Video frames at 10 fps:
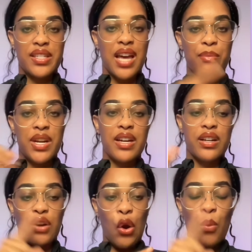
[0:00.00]
I'm gonna
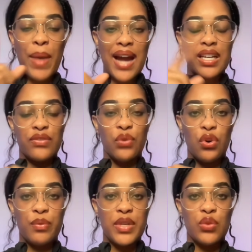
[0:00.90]
go back and
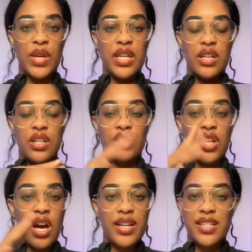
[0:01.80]
forth between
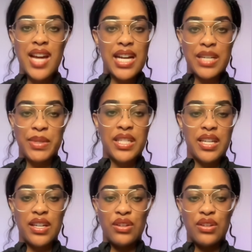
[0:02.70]
Claude and ChatGPT.